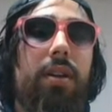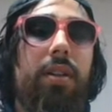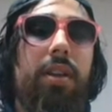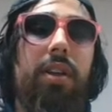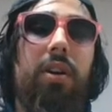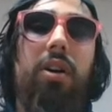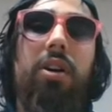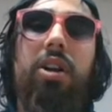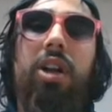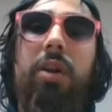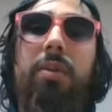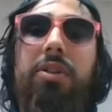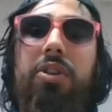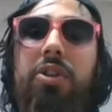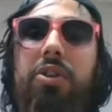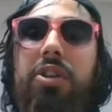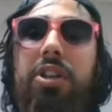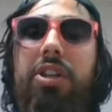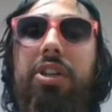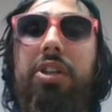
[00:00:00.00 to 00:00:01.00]
The Okinawa
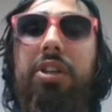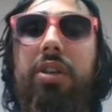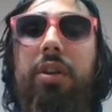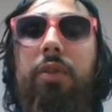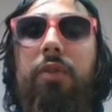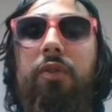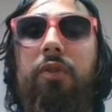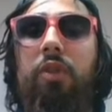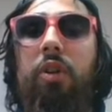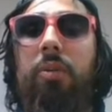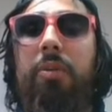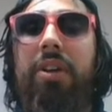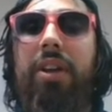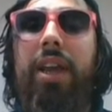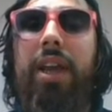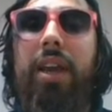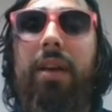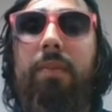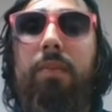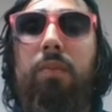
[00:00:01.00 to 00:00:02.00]
tradition of forming
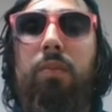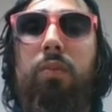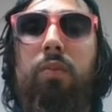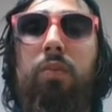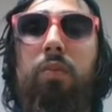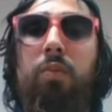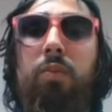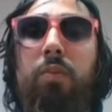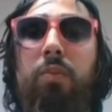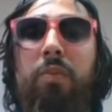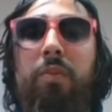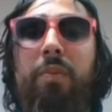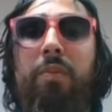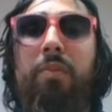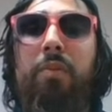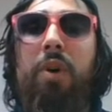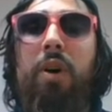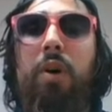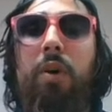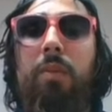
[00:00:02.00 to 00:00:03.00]
a
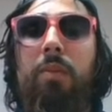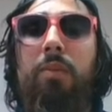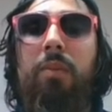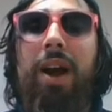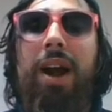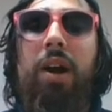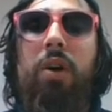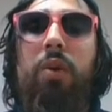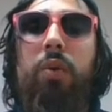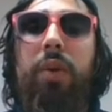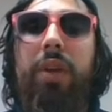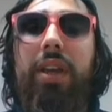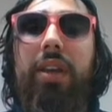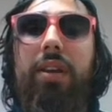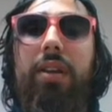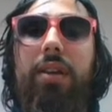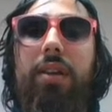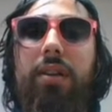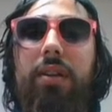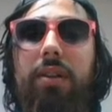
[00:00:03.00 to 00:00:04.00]

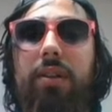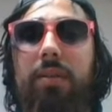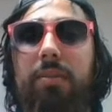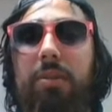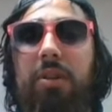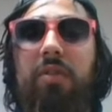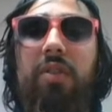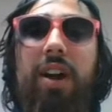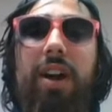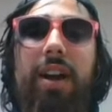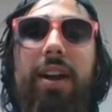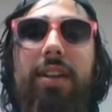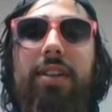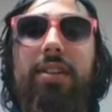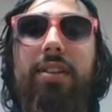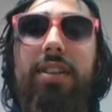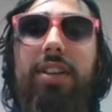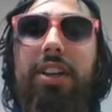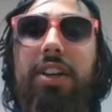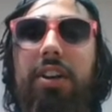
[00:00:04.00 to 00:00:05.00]
Maui
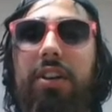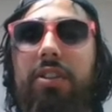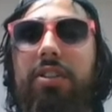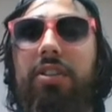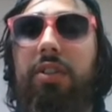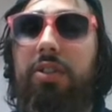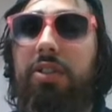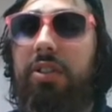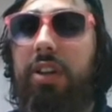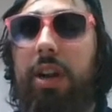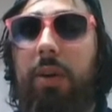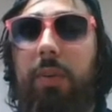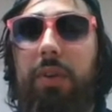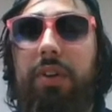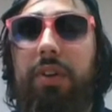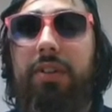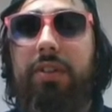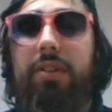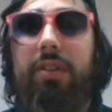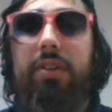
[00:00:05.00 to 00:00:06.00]
provides secure social
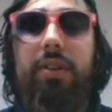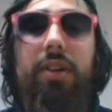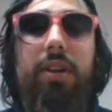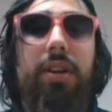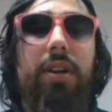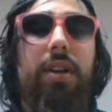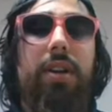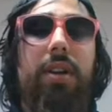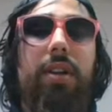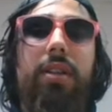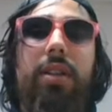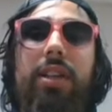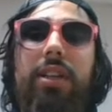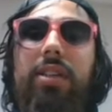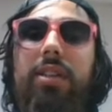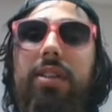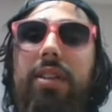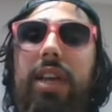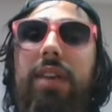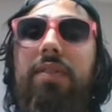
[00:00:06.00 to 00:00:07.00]
networks. These
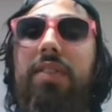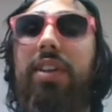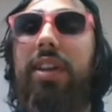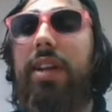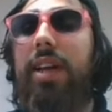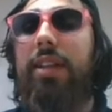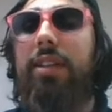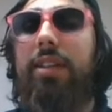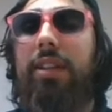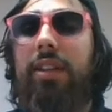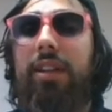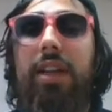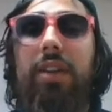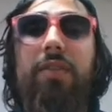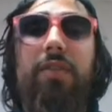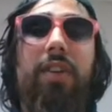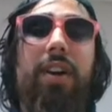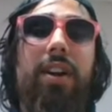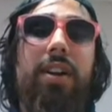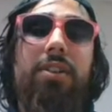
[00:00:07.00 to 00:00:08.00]
safety nets
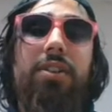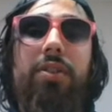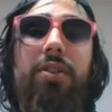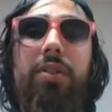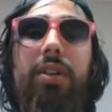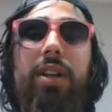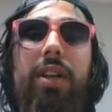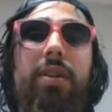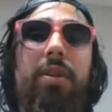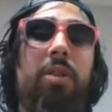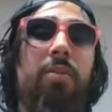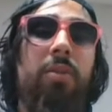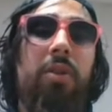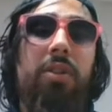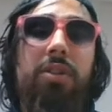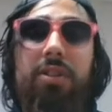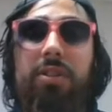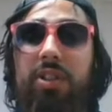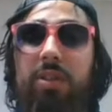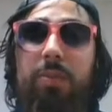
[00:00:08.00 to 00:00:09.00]
lend financial and
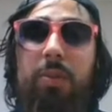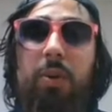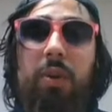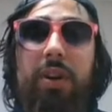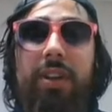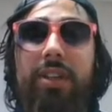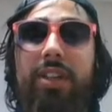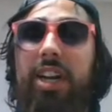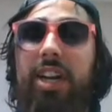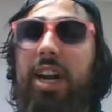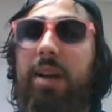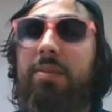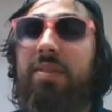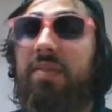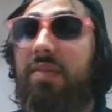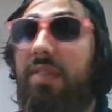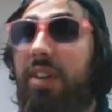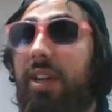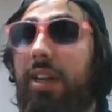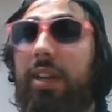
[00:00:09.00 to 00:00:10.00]
emotional support in times
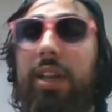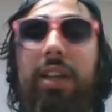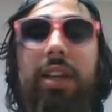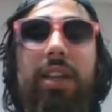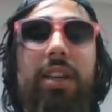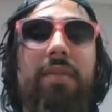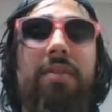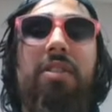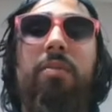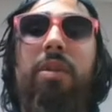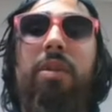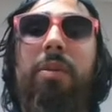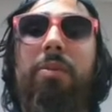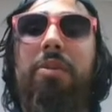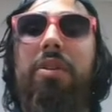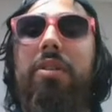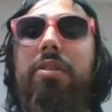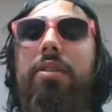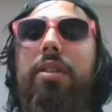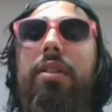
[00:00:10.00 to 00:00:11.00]
of need and give their
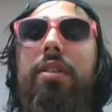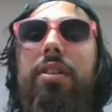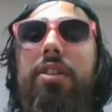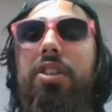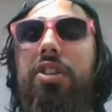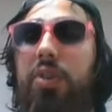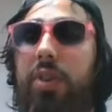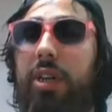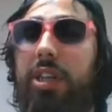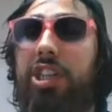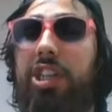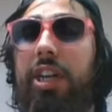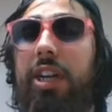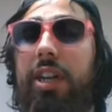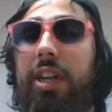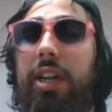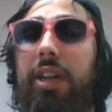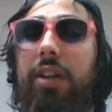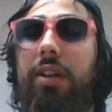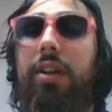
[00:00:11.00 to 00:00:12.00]
members the stress
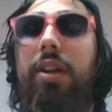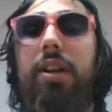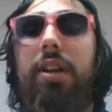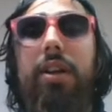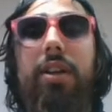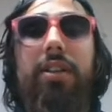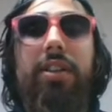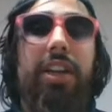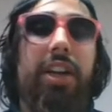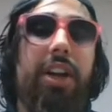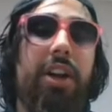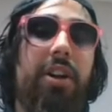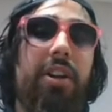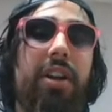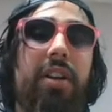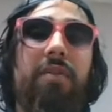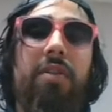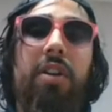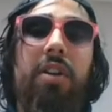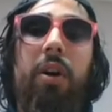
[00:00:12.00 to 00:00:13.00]
shedding
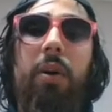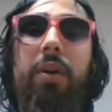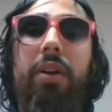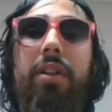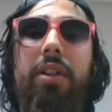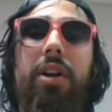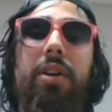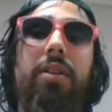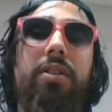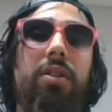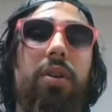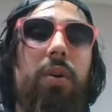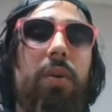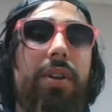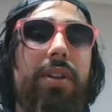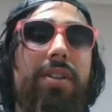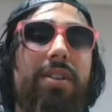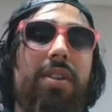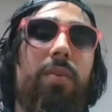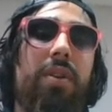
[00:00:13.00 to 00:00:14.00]
security of knowing there is
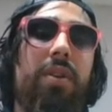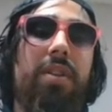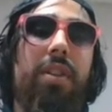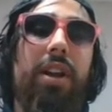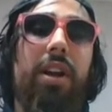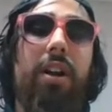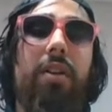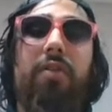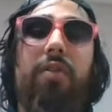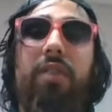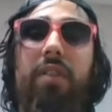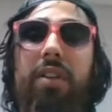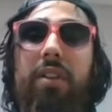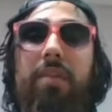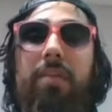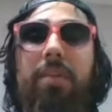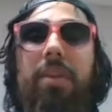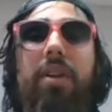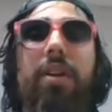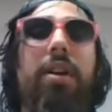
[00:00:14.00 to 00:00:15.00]
always someone there for
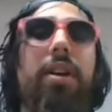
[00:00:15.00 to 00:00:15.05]
them.